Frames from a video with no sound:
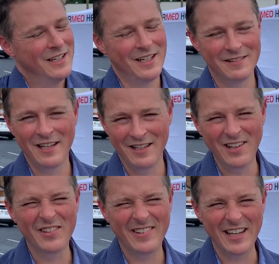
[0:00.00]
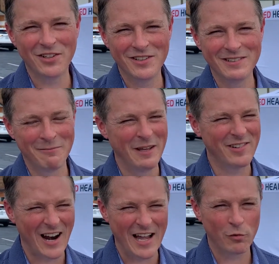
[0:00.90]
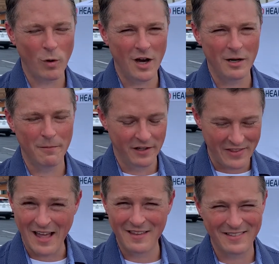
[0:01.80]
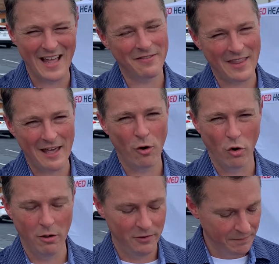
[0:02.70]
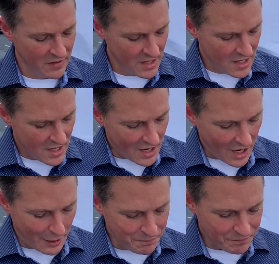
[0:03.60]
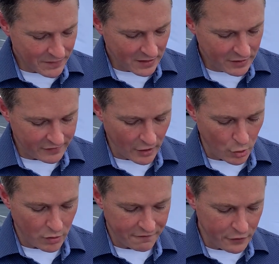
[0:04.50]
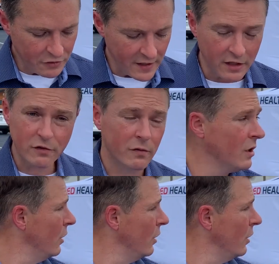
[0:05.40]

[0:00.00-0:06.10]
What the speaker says: And I'll tell you, it does tickle and makes your eyes water, but it's not that horrible. So a few things.